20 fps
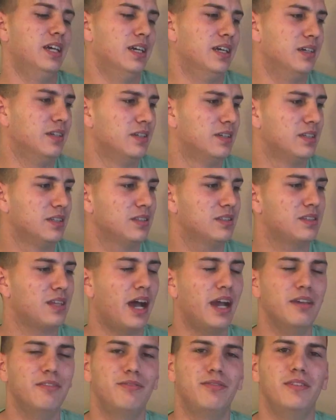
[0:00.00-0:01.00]
a
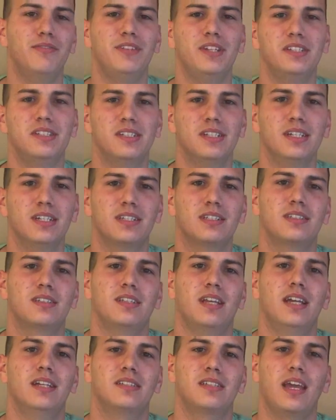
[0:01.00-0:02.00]
Type
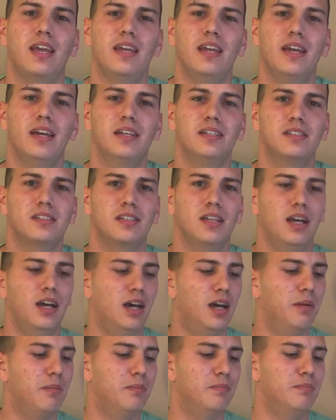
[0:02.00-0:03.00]
56 SKS
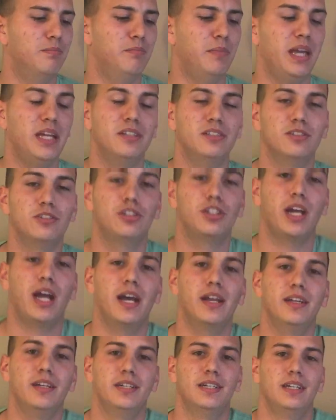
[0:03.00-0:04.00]
made in
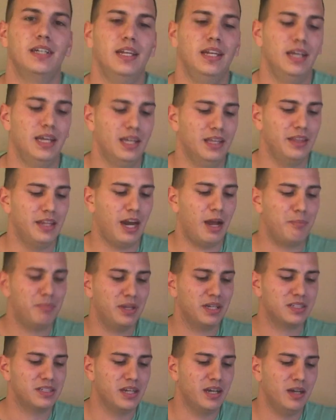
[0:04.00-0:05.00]
China that I
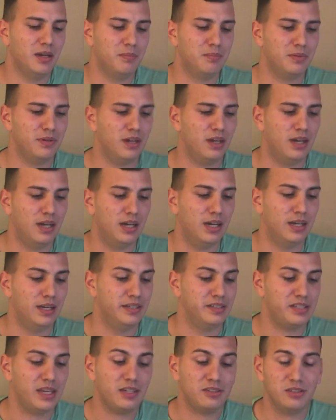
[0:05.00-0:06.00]
picked up.
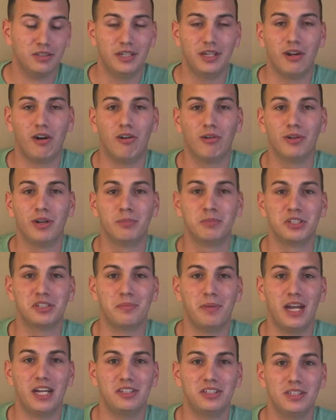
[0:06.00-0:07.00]
It's actually an all
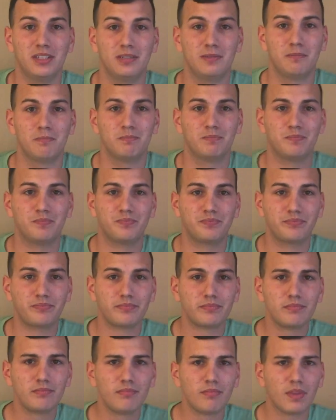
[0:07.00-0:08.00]
numbers matching,
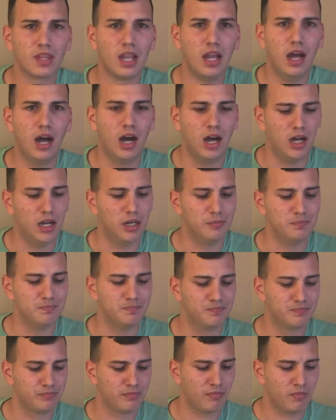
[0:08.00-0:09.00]

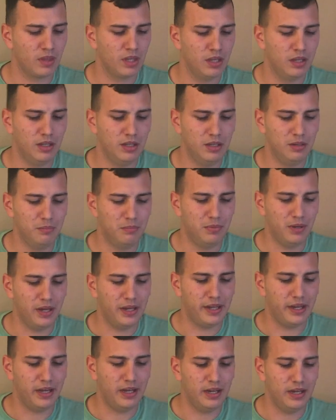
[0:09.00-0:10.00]
um, but